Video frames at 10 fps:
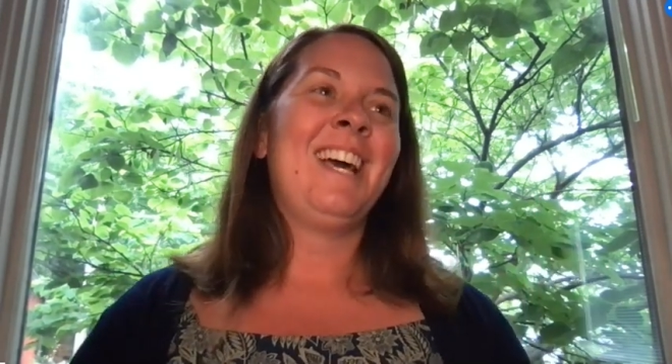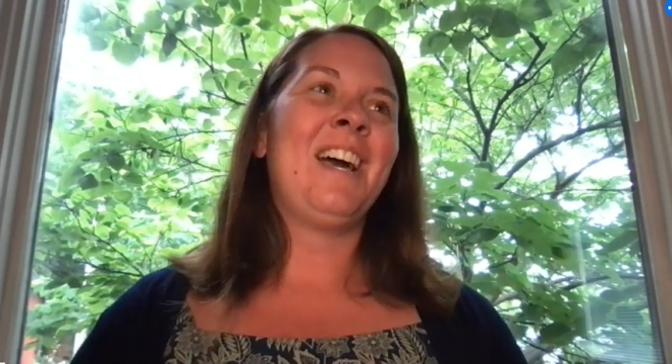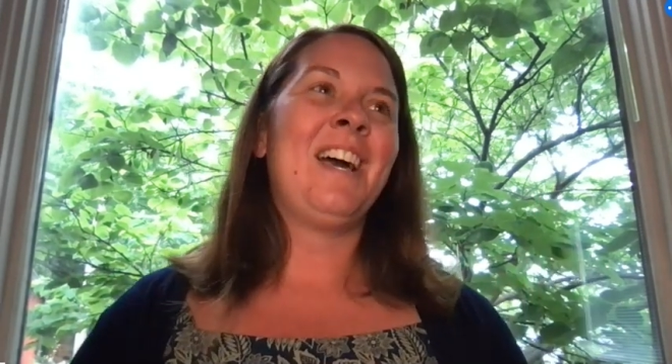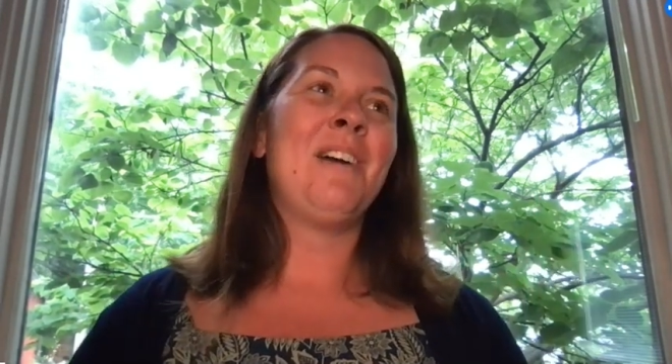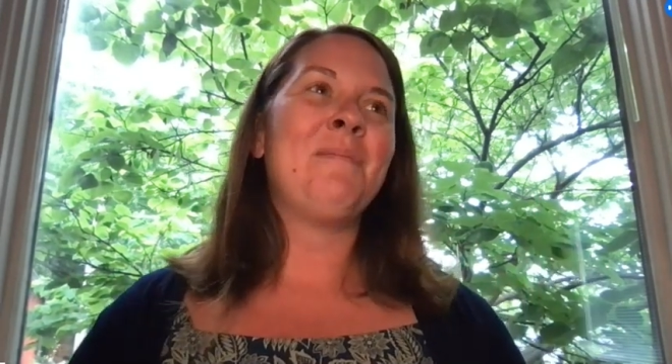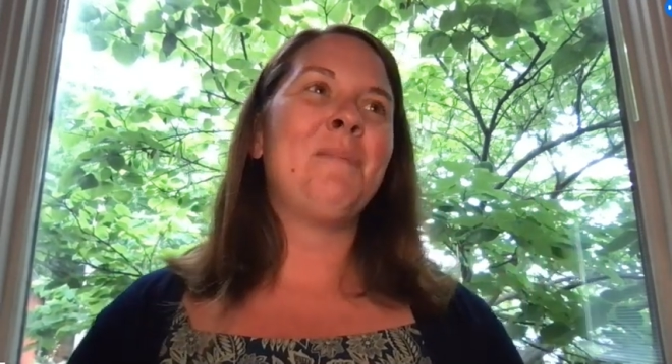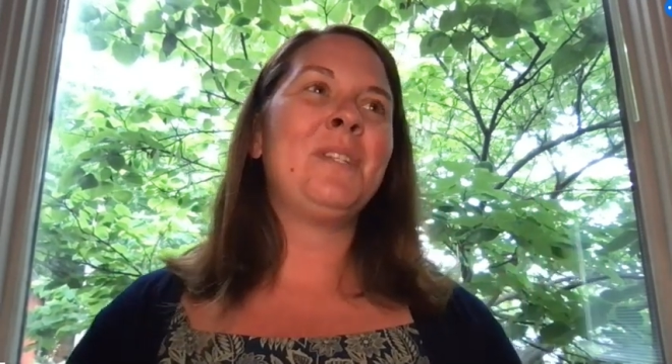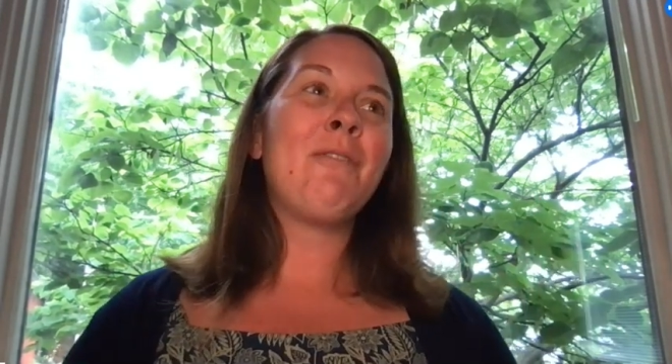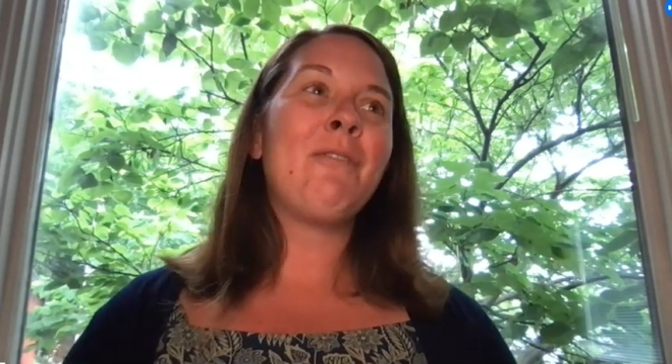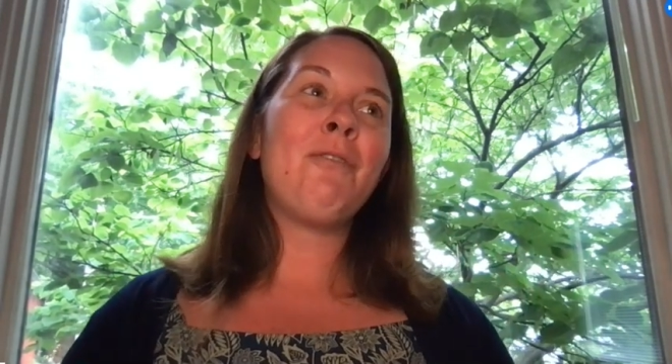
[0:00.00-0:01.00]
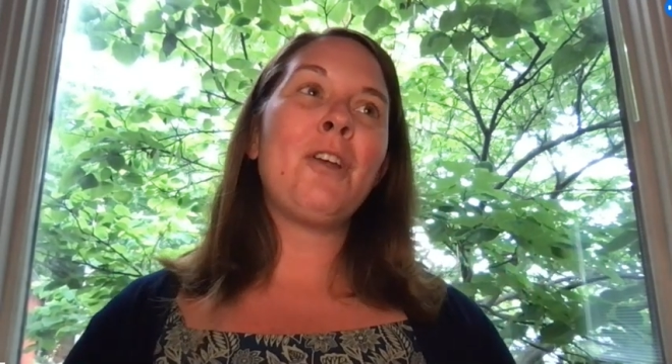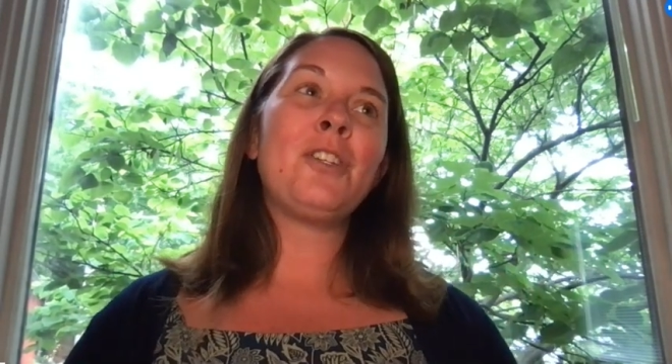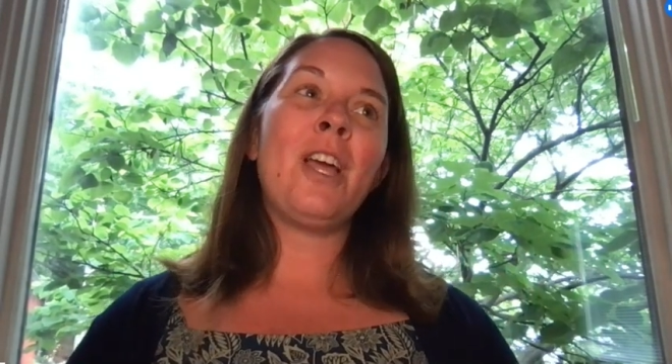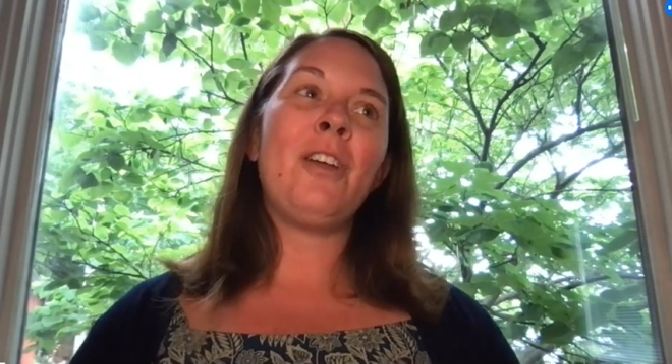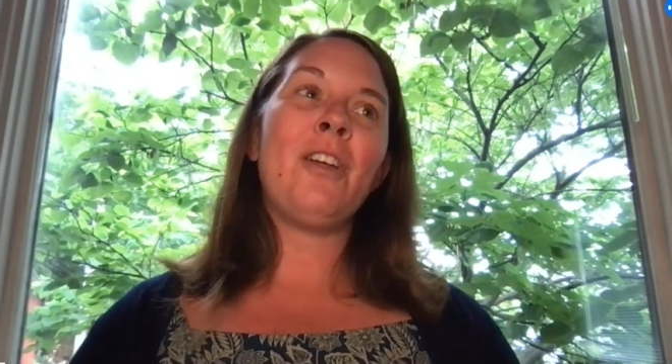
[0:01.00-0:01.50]
Um, but David
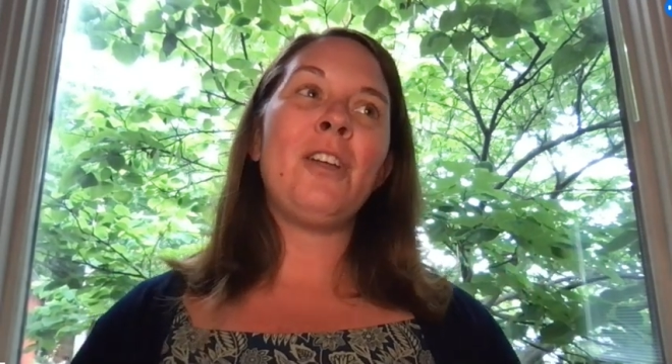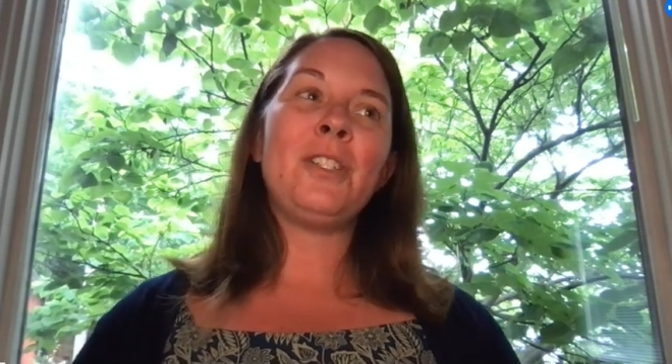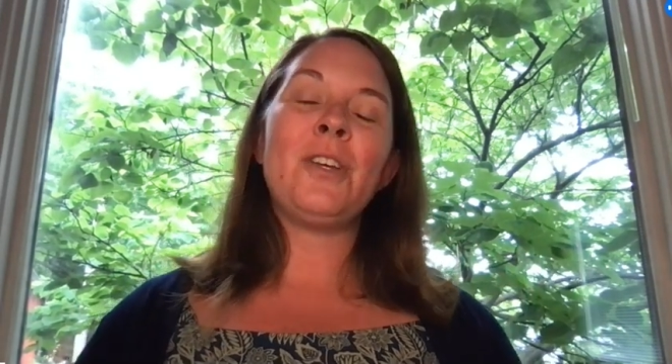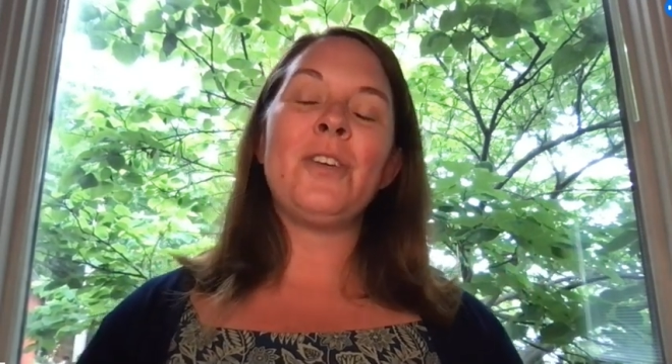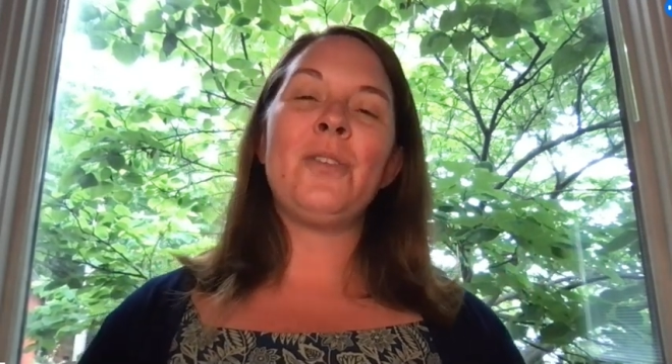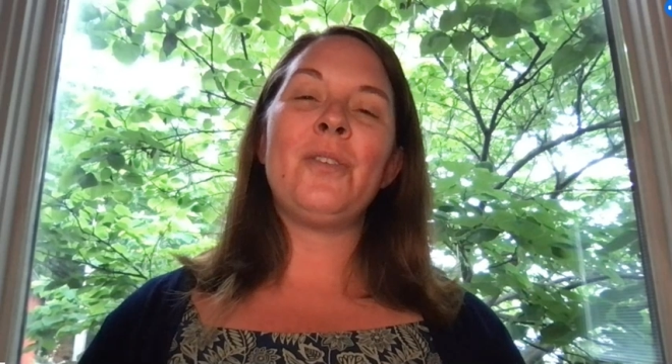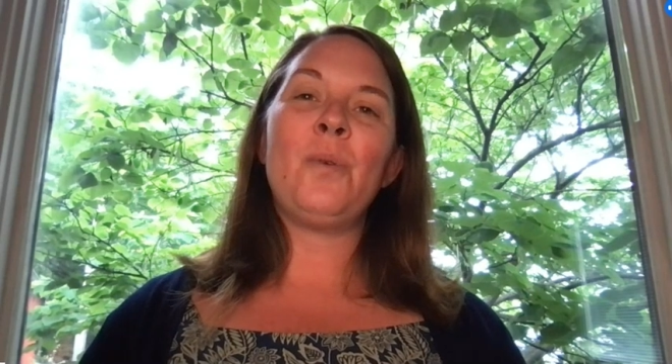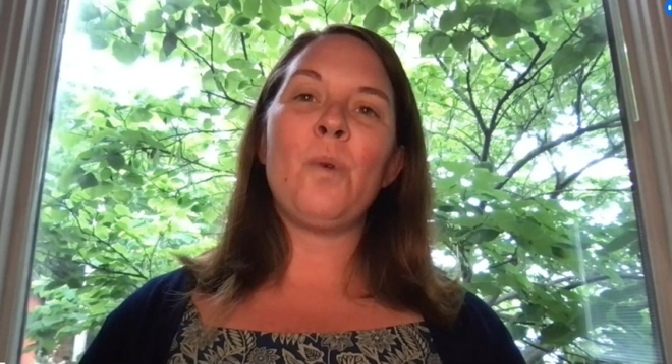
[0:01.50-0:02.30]
Fairchild also